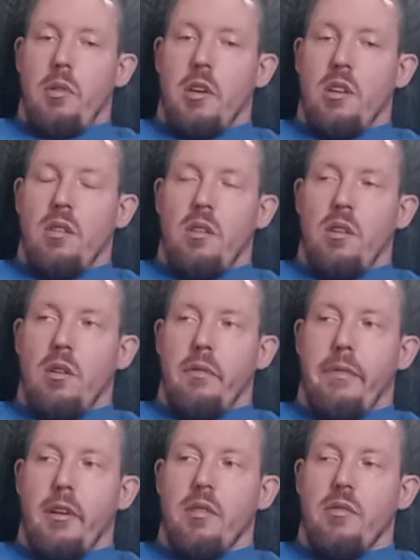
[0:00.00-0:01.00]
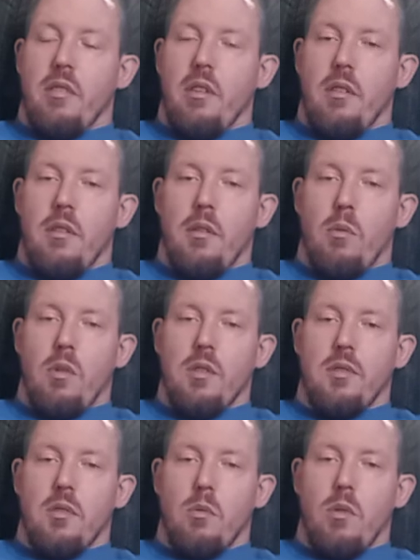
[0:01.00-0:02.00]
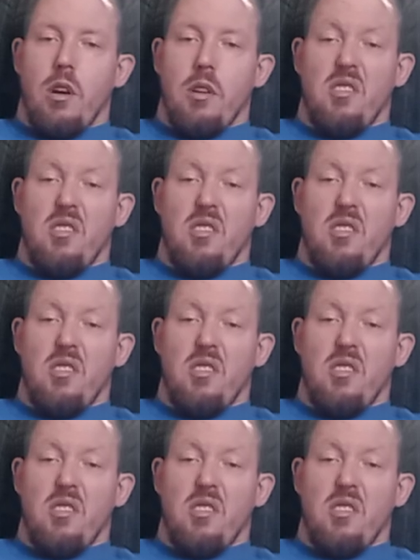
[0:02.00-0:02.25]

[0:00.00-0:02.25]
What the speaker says: You can binge it in once in a while,